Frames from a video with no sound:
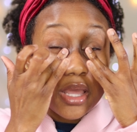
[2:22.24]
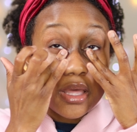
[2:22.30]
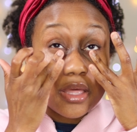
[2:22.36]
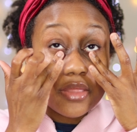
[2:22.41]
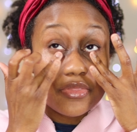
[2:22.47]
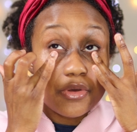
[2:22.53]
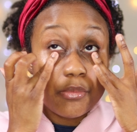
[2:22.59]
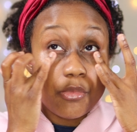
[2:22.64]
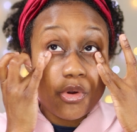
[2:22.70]

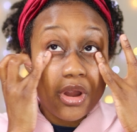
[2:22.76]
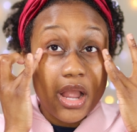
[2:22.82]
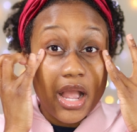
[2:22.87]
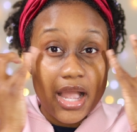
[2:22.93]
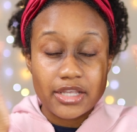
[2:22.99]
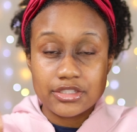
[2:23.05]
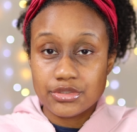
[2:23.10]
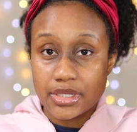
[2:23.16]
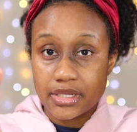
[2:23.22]
the more
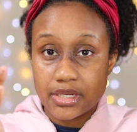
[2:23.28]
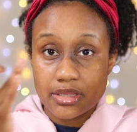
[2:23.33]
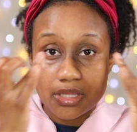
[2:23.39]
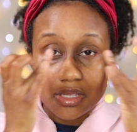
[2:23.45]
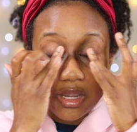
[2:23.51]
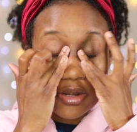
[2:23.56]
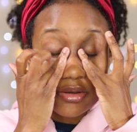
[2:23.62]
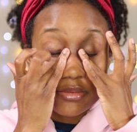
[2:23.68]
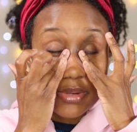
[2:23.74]
hydrated
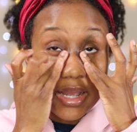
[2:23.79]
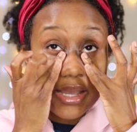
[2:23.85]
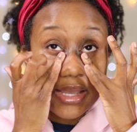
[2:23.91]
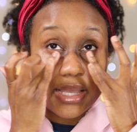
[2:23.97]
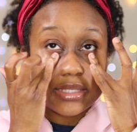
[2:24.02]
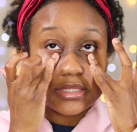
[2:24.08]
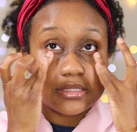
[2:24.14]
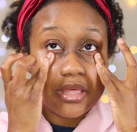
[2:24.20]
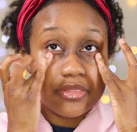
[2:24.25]
the under
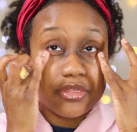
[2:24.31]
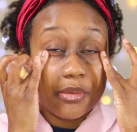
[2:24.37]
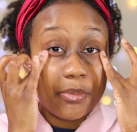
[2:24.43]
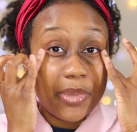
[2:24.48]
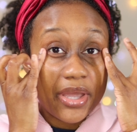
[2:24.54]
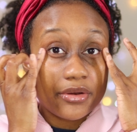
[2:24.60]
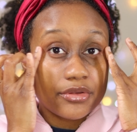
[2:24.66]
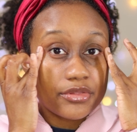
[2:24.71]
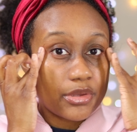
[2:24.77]
eyes, the
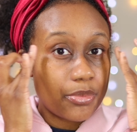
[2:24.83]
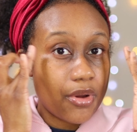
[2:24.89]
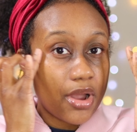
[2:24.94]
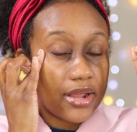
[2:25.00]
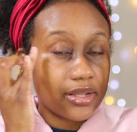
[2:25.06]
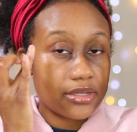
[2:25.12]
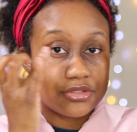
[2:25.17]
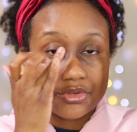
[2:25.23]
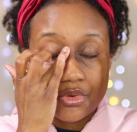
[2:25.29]
better the
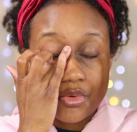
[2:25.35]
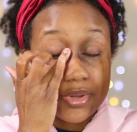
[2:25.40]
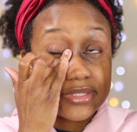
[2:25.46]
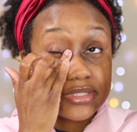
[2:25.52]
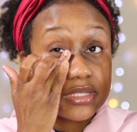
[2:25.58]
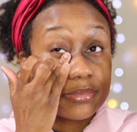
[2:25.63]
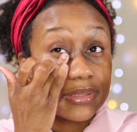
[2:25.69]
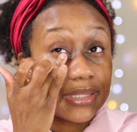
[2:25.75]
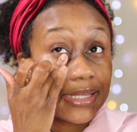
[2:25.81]
products are going
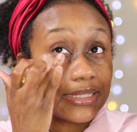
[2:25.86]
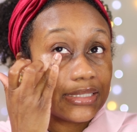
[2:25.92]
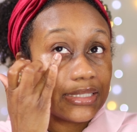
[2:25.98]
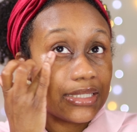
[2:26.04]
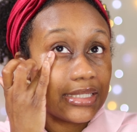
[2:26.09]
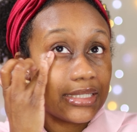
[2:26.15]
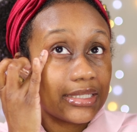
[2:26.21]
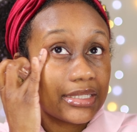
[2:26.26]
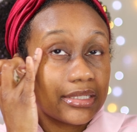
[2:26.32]
to blend
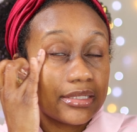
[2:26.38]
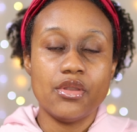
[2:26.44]
in.